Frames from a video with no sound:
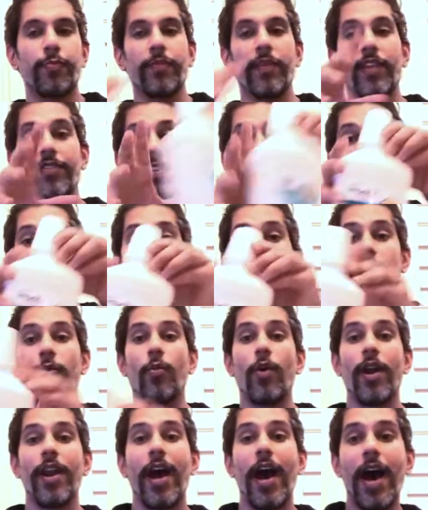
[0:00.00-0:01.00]
This is the
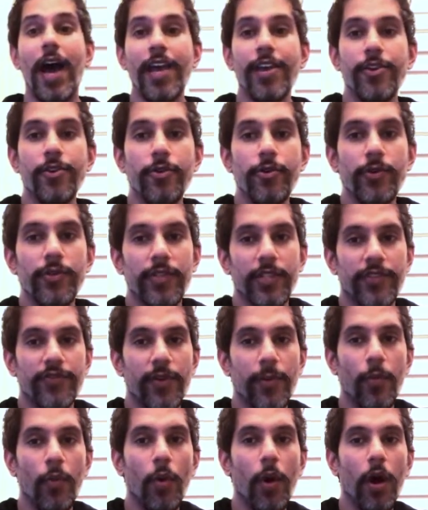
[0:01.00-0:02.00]
one I use. It's
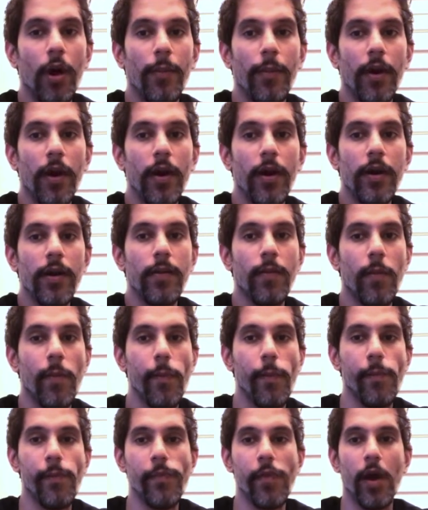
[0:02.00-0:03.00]
from Walmart.
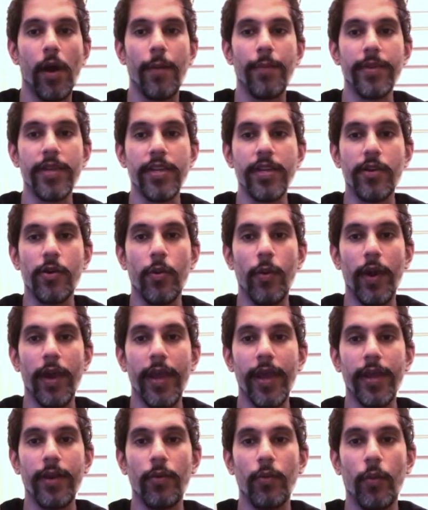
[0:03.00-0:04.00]

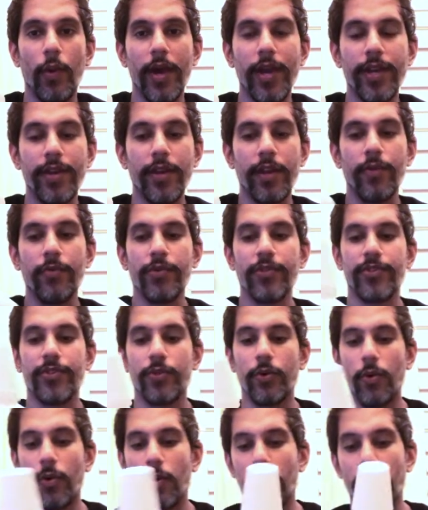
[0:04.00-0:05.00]
Equate, Whiten and
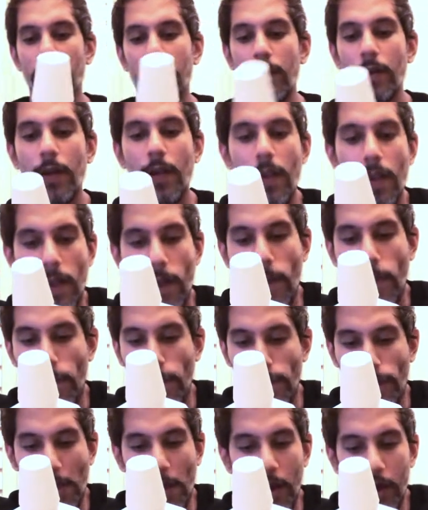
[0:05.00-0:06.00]
Restore.
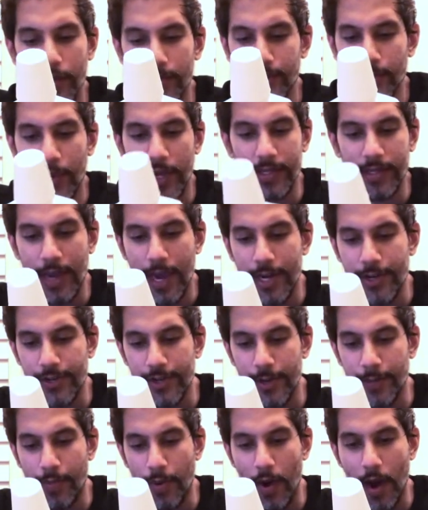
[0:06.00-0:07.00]
Also has
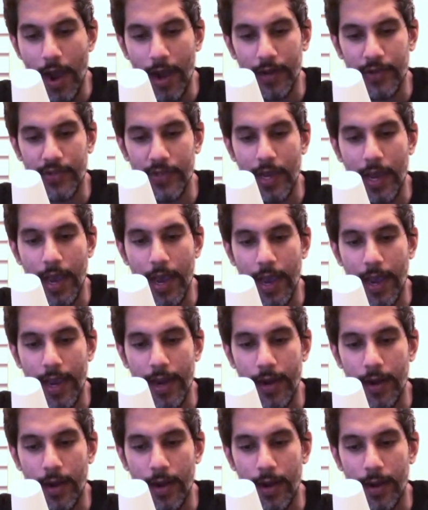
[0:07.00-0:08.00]
hydrogen
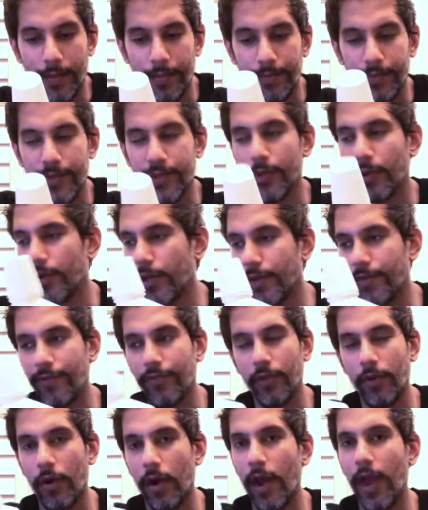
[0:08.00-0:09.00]
peroxide, sodium
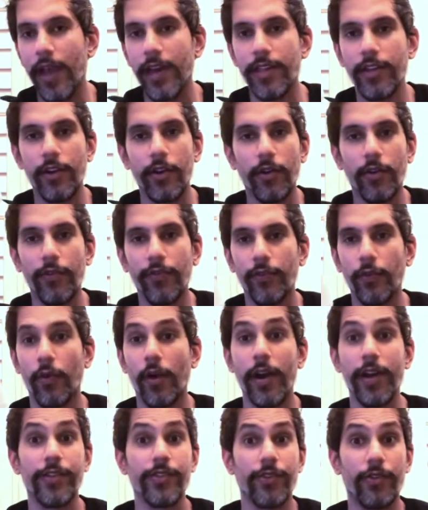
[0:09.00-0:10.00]
fluoride.
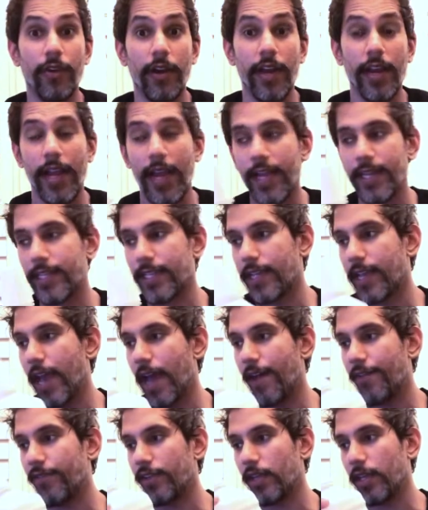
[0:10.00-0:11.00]
Fluoride is great,
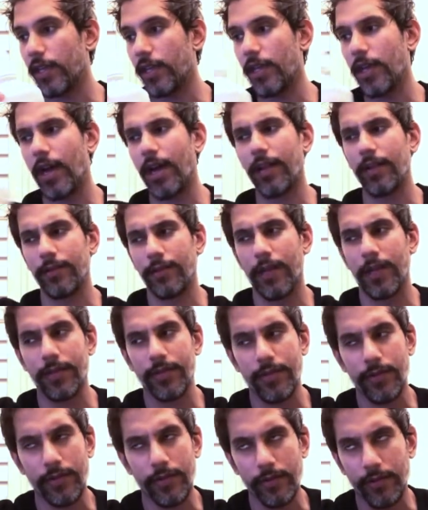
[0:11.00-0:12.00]
anti-cavity. I'll
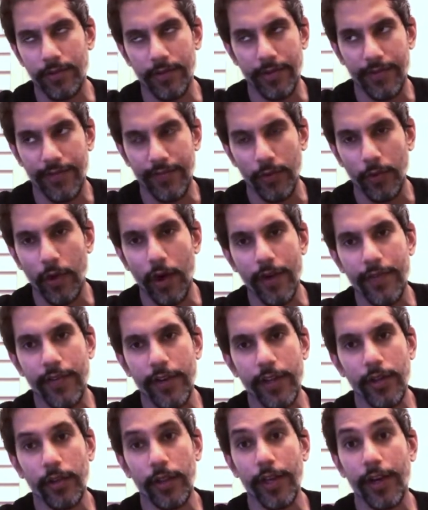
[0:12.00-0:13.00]
do fluoride
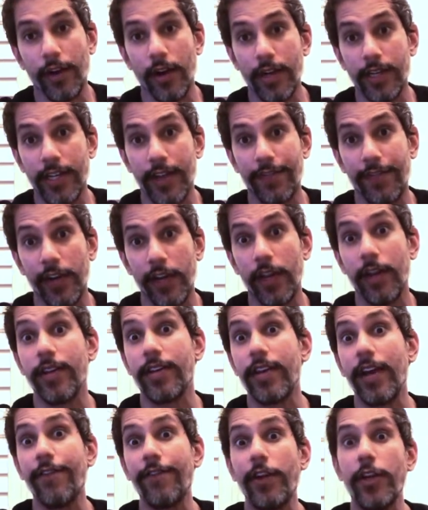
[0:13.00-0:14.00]
video later. A
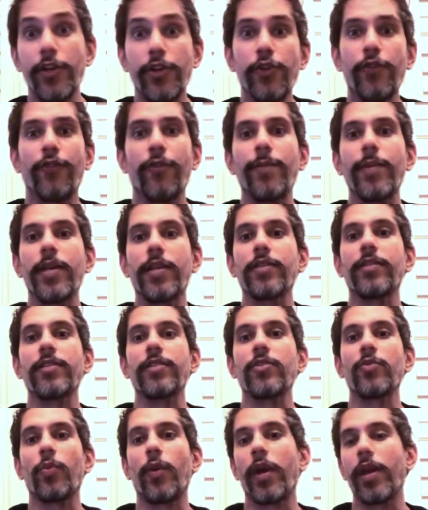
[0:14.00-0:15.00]
definite do for me because
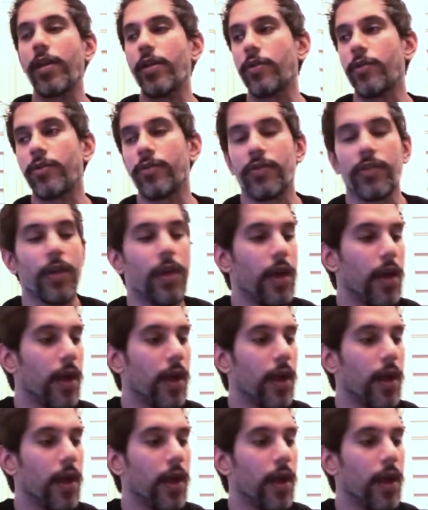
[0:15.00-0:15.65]
this is what I use.